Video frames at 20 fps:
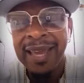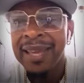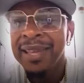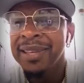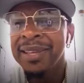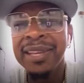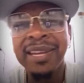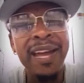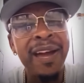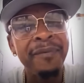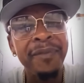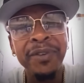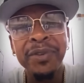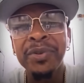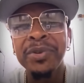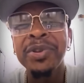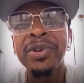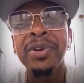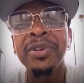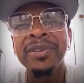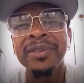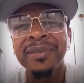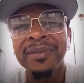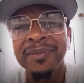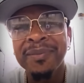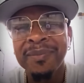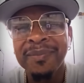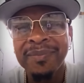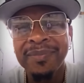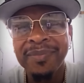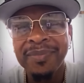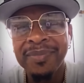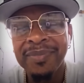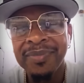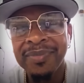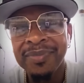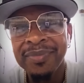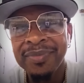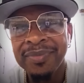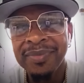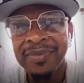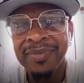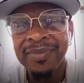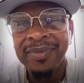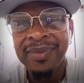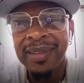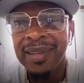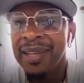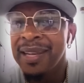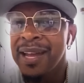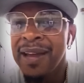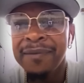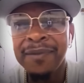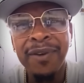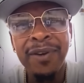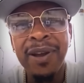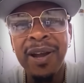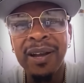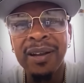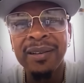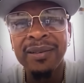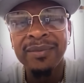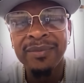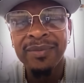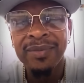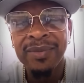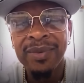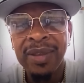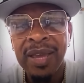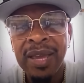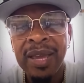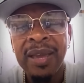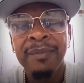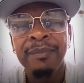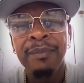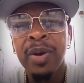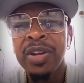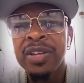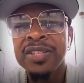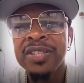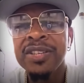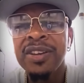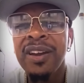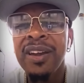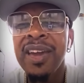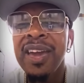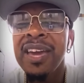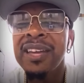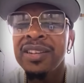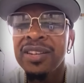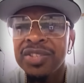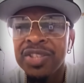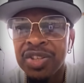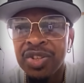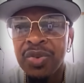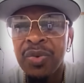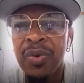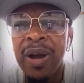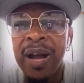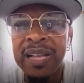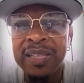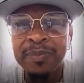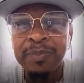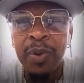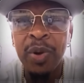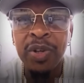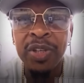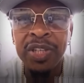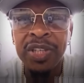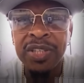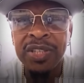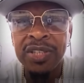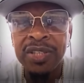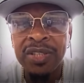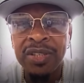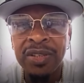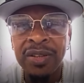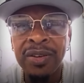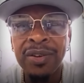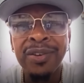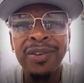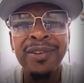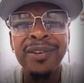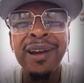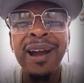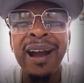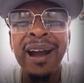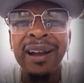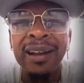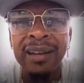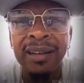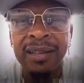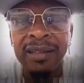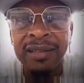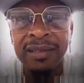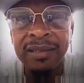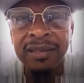You don't have to do nothing. You don't have to run. But you see your energy towards police wrong.